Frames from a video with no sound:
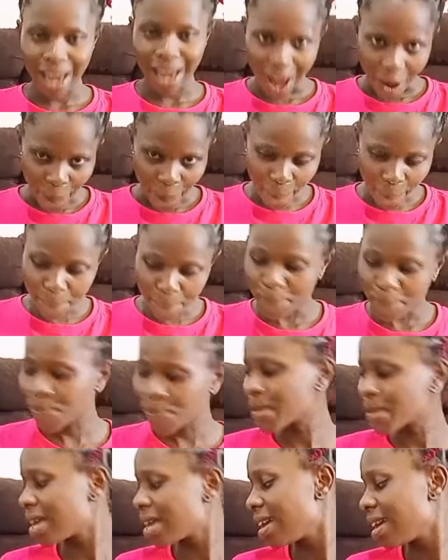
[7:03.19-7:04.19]
now,
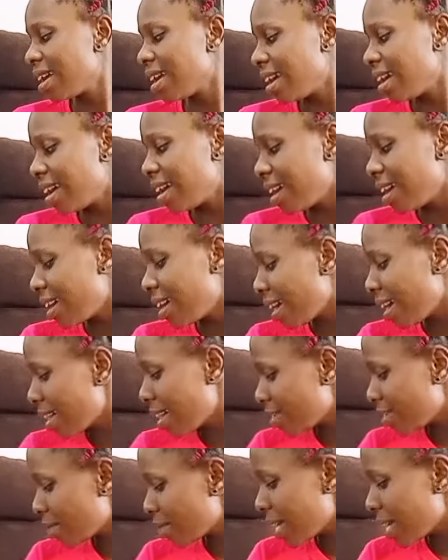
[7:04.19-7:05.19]

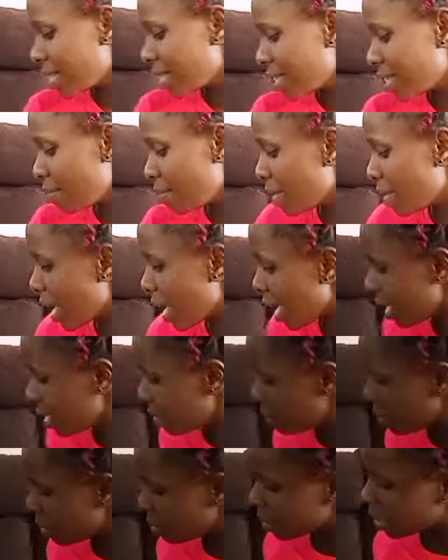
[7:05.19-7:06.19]
as you can see
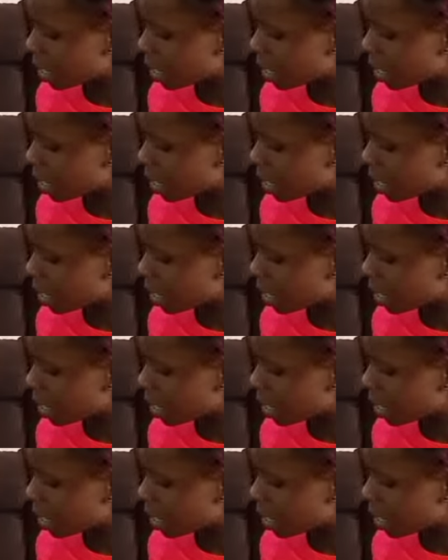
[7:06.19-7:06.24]
behind me,